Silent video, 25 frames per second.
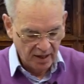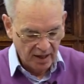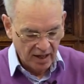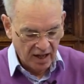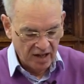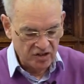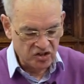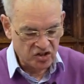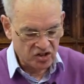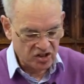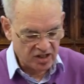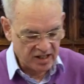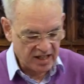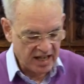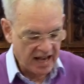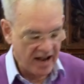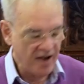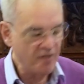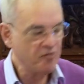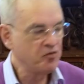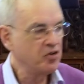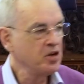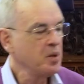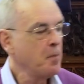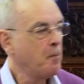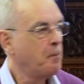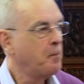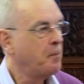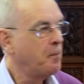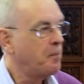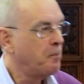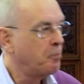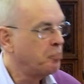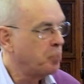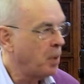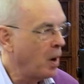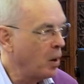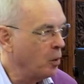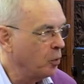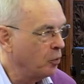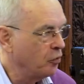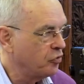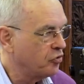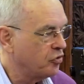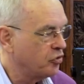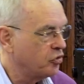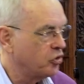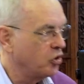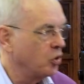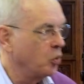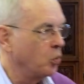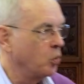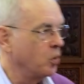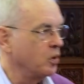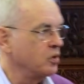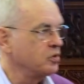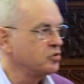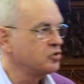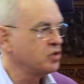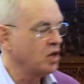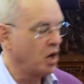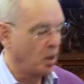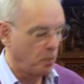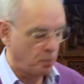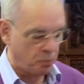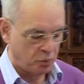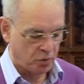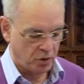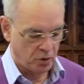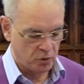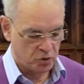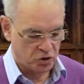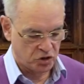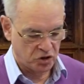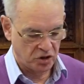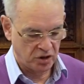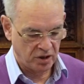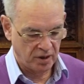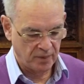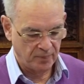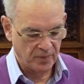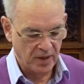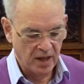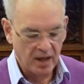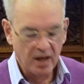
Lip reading: and see every boat that was approaching.